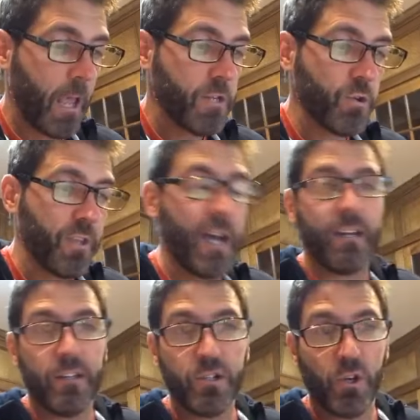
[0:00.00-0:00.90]
So
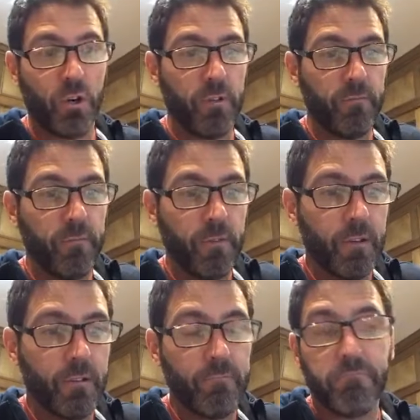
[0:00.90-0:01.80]
that is your
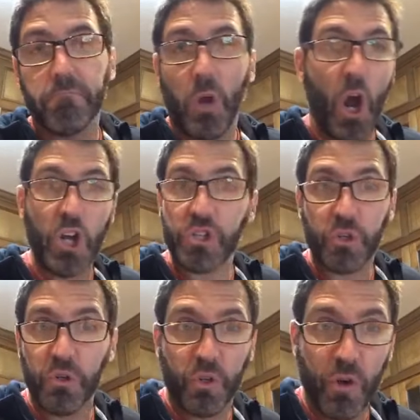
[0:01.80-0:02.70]

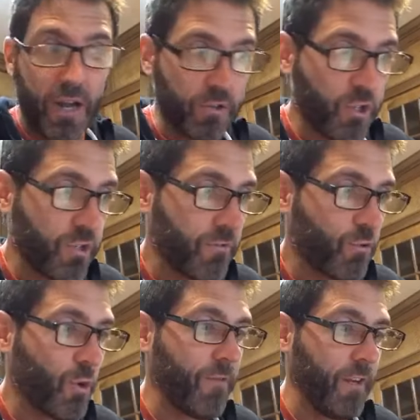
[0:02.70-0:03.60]
Oscar the Grouch
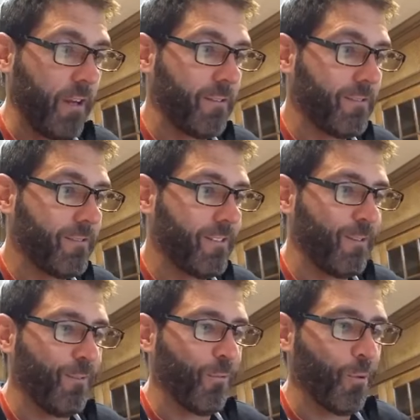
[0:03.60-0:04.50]
trivia
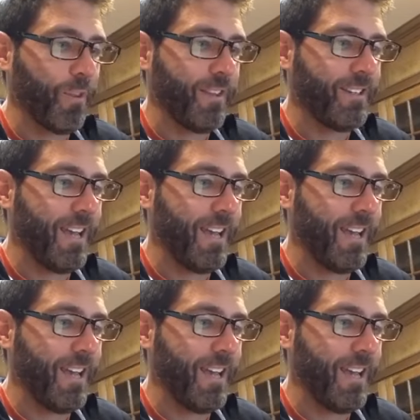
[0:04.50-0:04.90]
for the